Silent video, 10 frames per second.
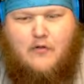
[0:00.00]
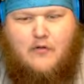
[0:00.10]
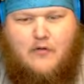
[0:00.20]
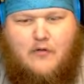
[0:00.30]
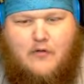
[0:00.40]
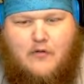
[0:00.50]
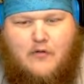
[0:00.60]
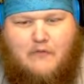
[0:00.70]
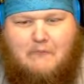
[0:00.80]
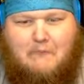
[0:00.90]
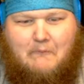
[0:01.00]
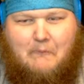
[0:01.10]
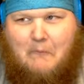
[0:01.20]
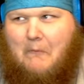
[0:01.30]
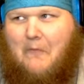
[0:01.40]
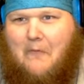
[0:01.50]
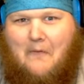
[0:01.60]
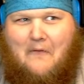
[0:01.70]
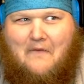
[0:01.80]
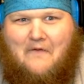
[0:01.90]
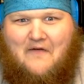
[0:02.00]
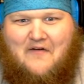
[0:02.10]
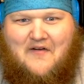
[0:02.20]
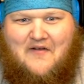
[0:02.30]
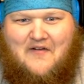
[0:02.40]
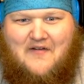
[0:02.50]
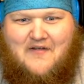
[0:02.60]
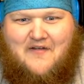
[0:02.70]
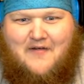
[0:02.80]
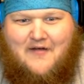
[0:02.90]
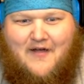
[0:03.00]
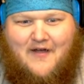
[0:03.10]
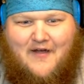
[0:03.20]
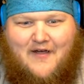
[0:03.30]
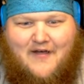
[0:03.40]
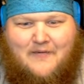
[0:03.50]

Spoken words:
Nobody speaks.